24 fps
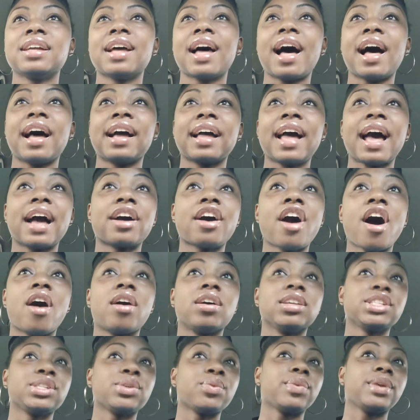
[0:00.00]
I got
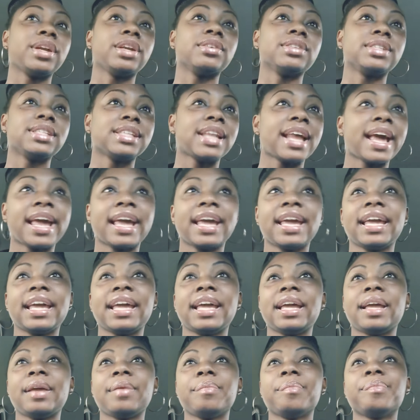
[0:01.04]
called someone else's
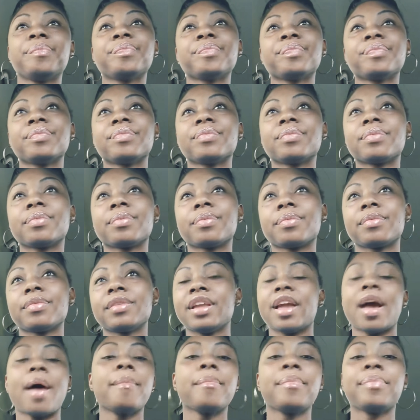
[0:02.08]
name.
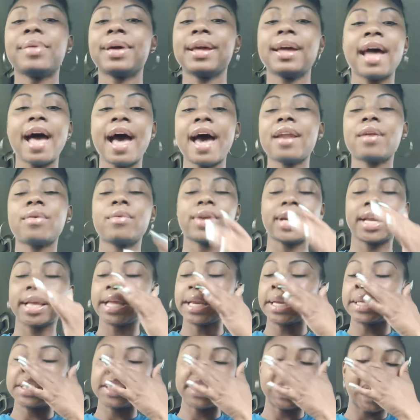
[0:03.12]
Yeah, but I don't want to get
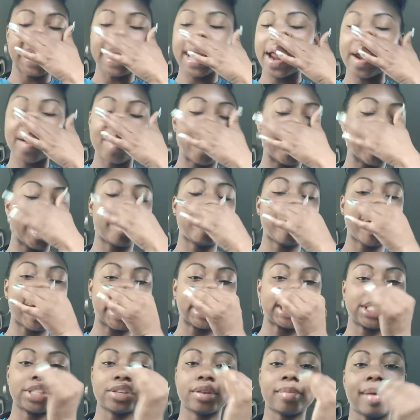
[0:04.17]
into that. I don't want to
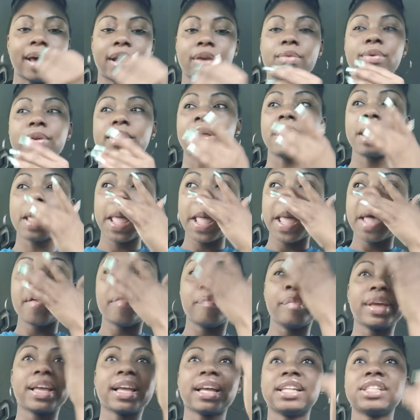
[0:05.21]
bash him. I don't want to,
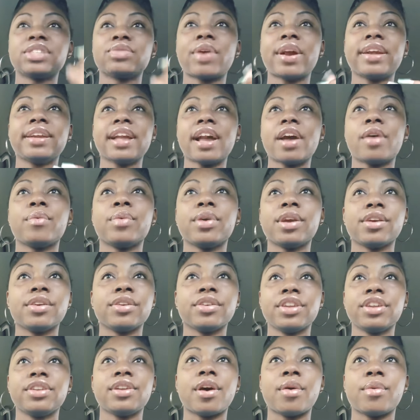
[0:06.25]
because right now
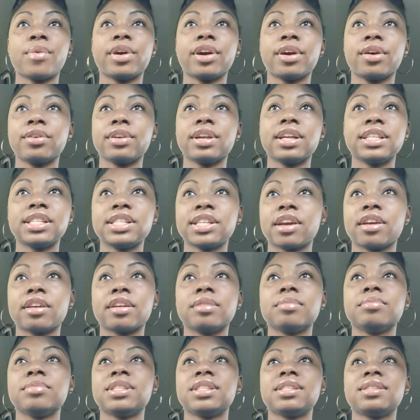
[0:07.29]
we're on good
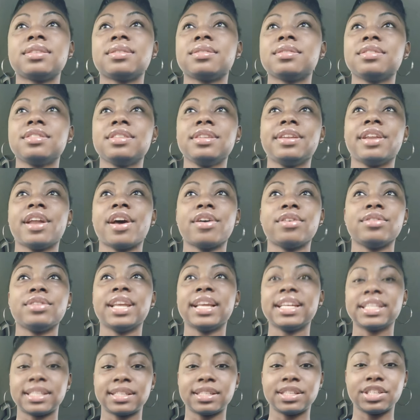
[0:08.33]
terms.
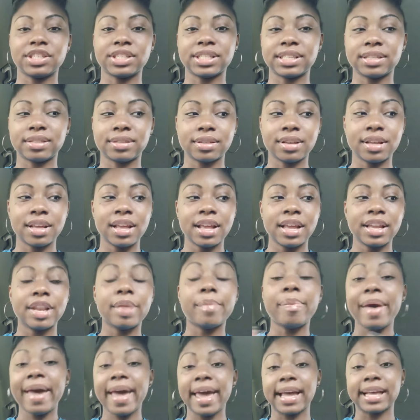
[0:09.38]
That's just the
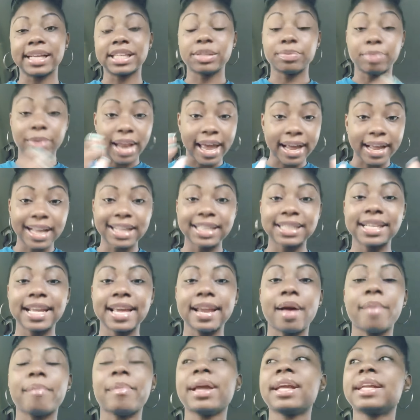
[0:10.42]
past. But like I said,
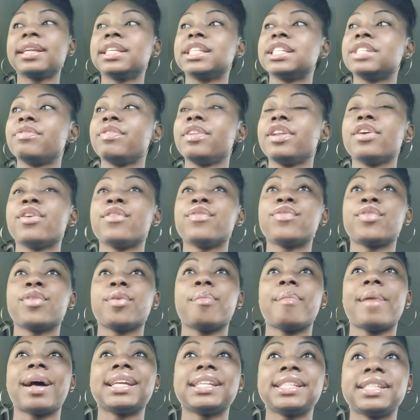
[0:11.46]
I'm making this video for
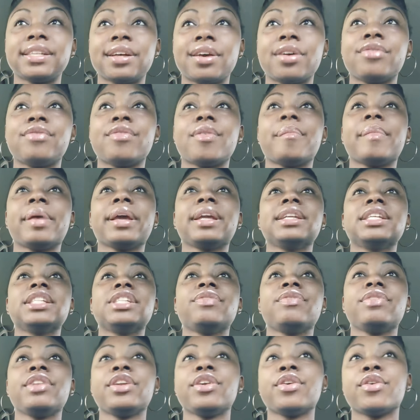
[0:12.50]
myself. I'm making this
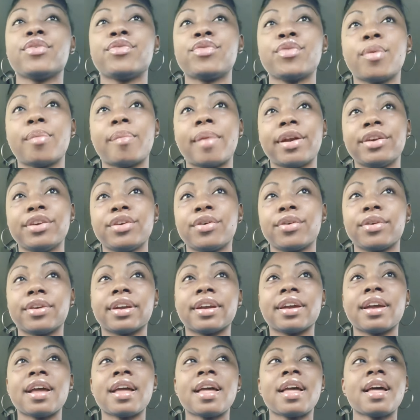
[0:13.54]
video for my
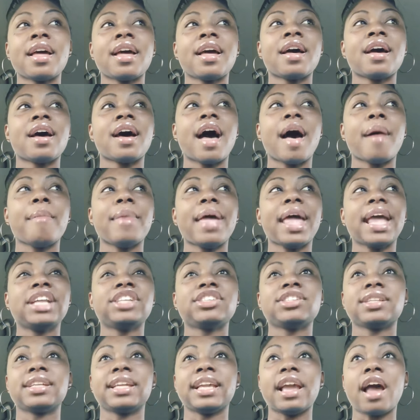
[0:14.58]
daughter. I'm
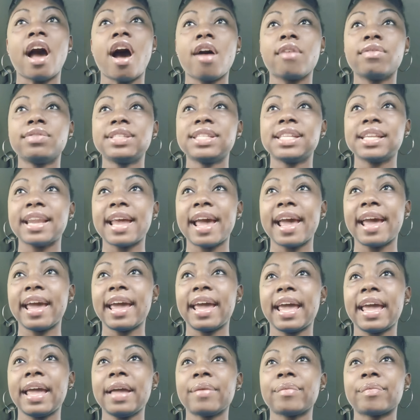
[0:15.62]
actually off
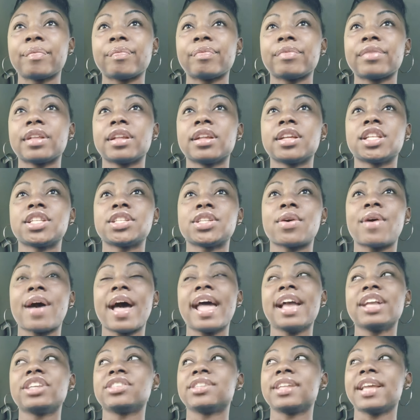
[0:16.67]
today, so
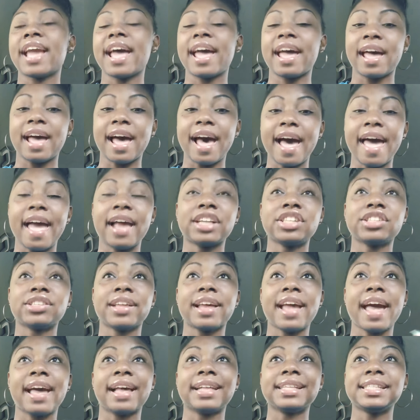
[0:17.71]
I actually
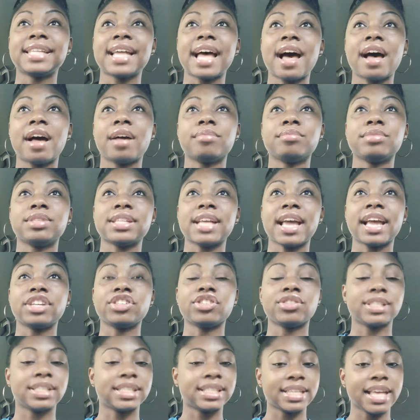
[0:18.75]
had time to
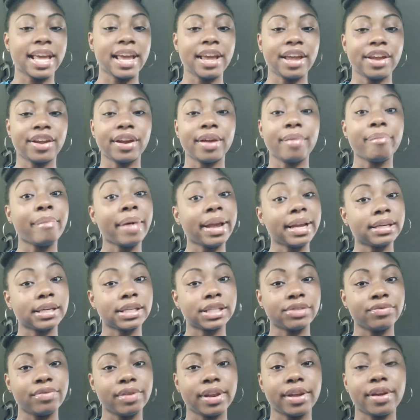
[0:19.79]
actually stay here and make
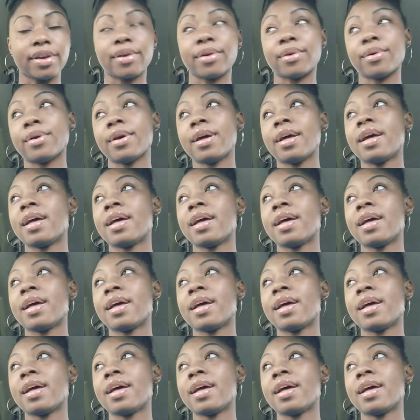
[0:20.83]
this video.